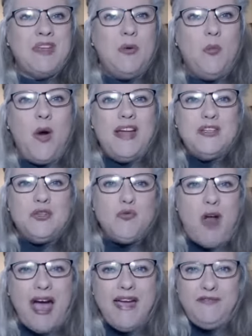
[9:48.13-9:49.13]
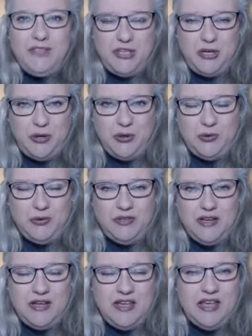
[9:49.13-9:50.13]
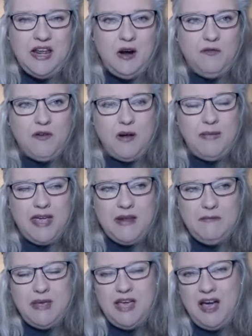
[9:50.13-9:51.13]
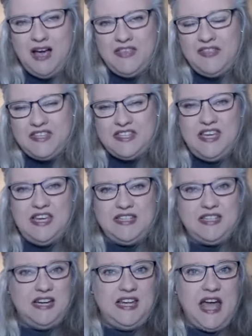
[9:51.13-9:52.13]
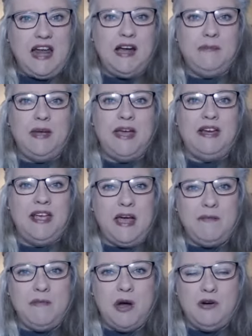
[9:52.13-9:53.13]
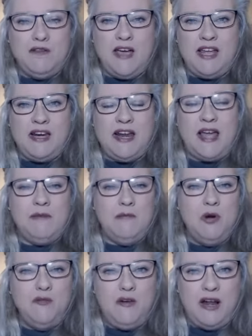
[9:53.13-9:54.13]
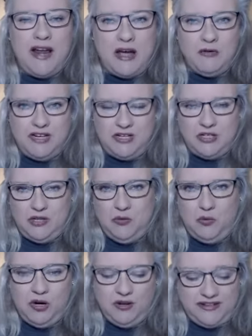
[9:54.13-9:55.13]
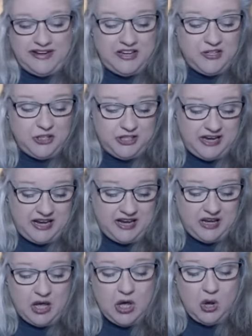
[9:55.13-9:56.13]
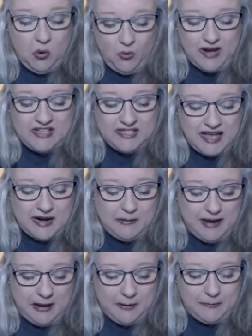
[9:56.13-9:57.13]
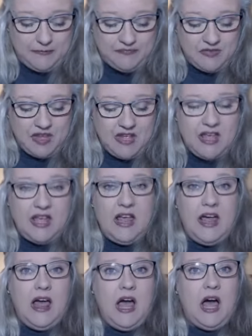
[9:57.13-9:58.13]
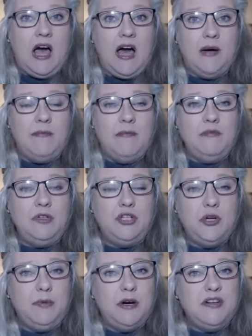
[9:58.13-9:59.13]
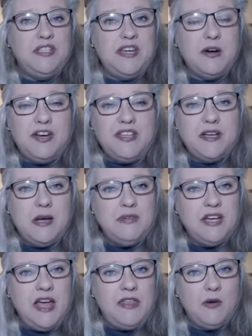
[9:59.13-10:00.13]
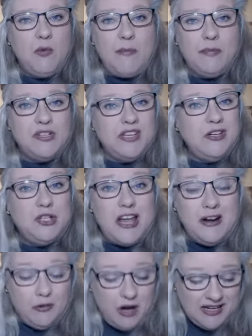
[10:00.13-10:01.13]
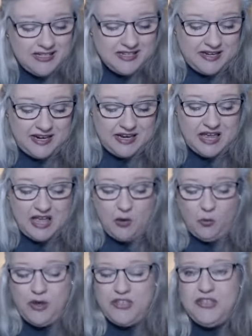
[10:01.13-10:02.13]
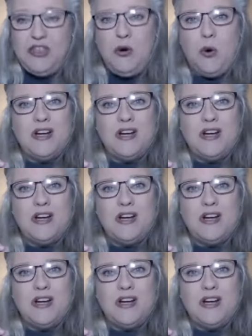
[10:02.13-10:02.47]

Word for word: what drives you you know from in behind the scenes to get up and get motivated and move on out into the world each day what is that about um, Jupiter and Ceres come together represent generosity with your